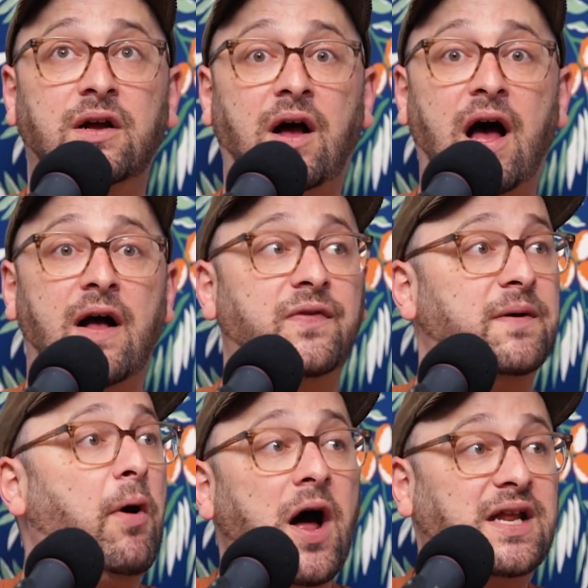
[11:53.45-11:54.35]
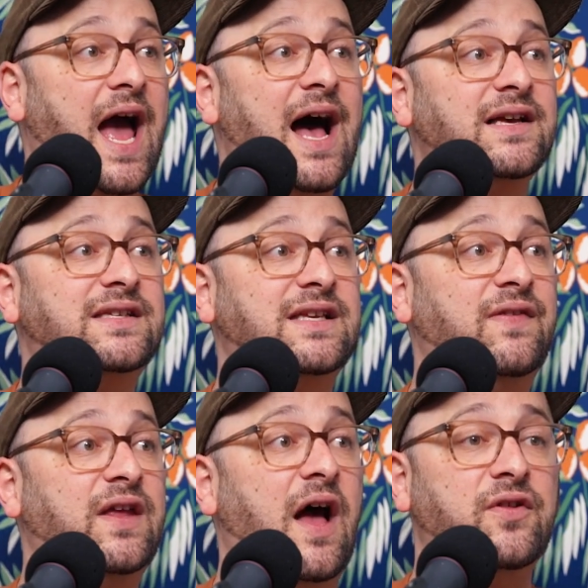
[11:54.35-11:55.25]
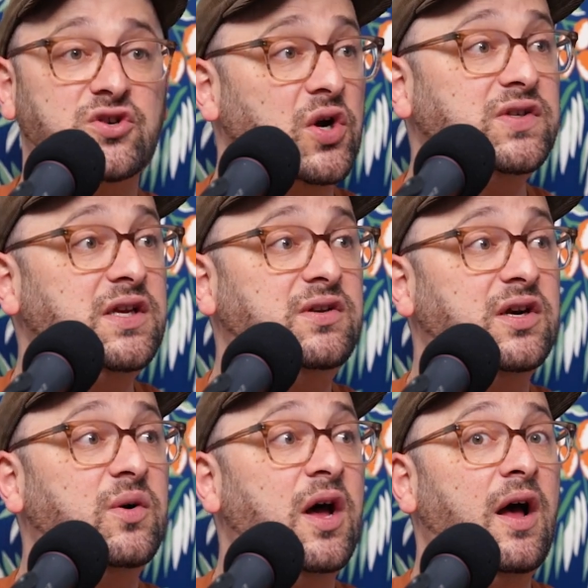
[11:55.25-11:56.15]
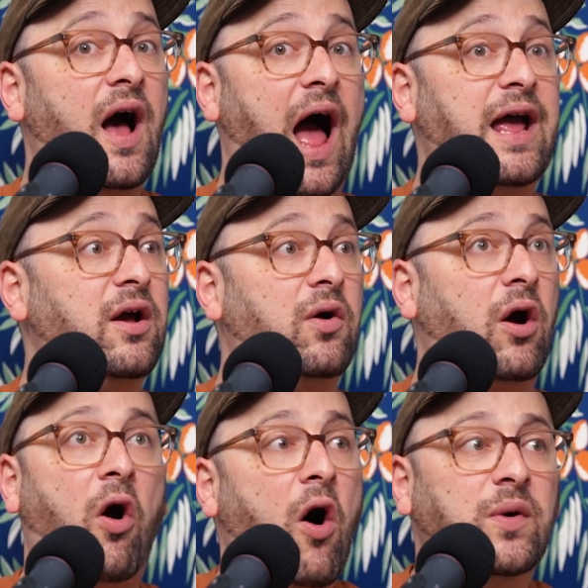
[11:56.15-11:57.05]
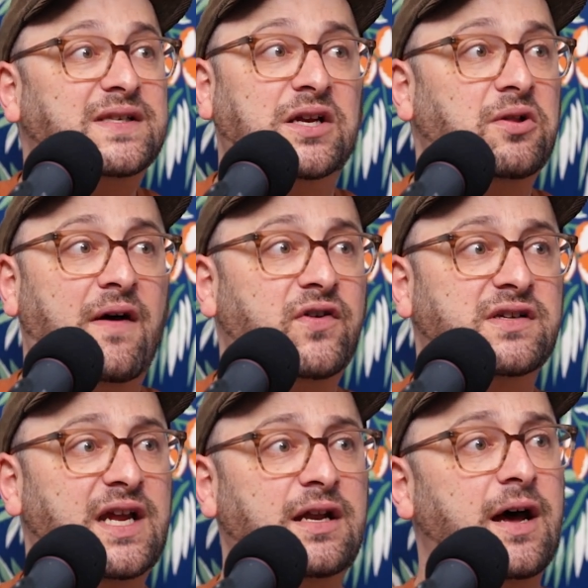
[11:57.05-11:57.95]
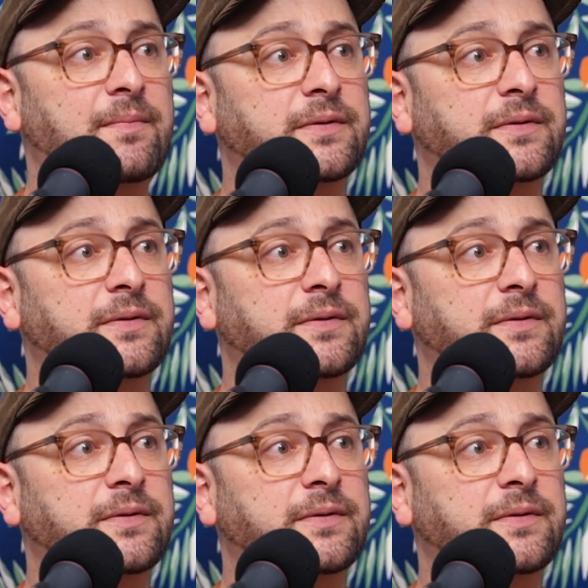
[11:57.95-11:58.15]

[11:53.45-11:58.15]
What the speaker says: podcasts and the other shows that you do are always going to love your stand-up.